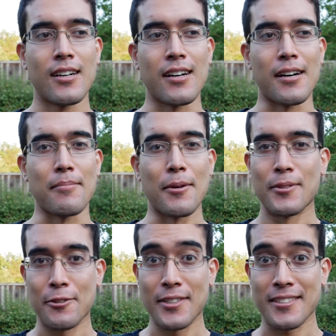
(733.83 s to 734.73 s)
it
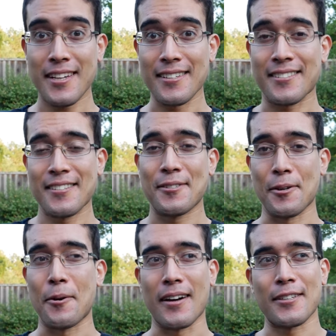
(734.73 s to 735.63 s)
was a great success.
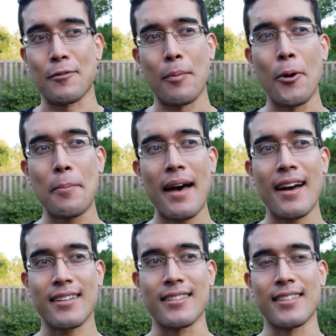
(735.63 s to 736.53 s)
So I got the report
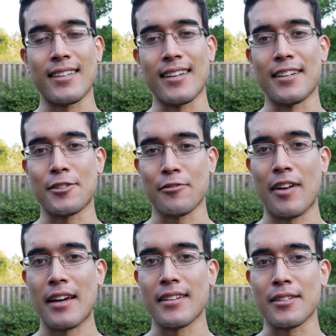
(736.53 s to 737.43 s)
back. The initial
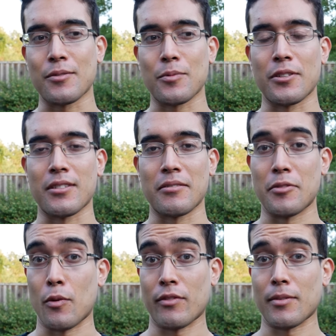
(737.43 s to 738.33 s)
findings were
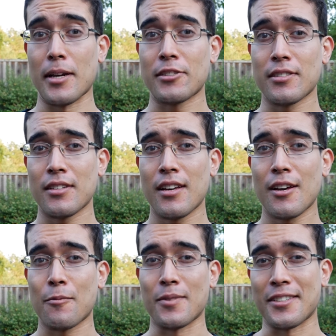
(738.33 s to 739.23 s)
no inflammation,
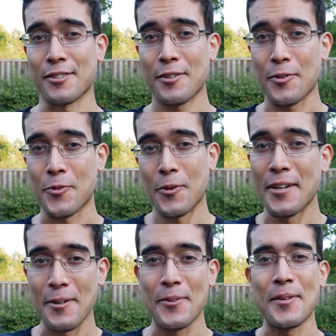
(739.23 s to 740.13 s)
which is
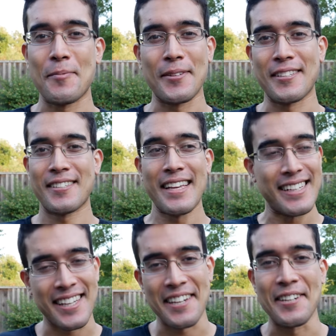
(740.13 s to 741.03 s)
great news. I'm really
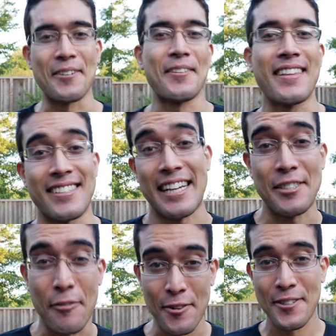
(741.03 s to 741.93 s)
excited to hear that. This is
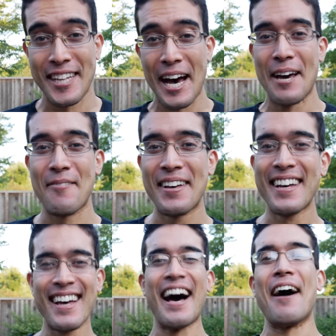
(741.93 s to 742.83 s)
actually the first time
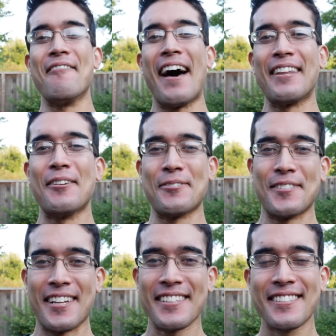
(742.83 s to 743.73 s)
I've had those
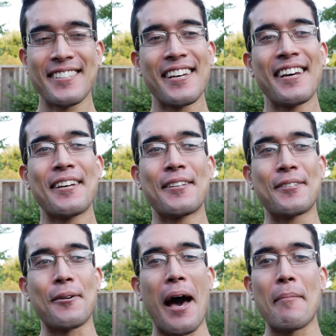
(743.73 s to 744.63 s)
results,
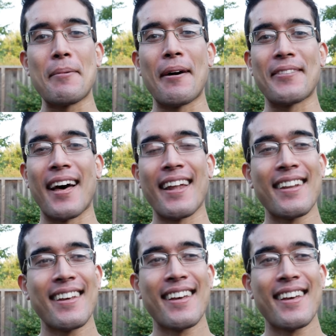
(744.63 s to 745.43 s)
so happy about that.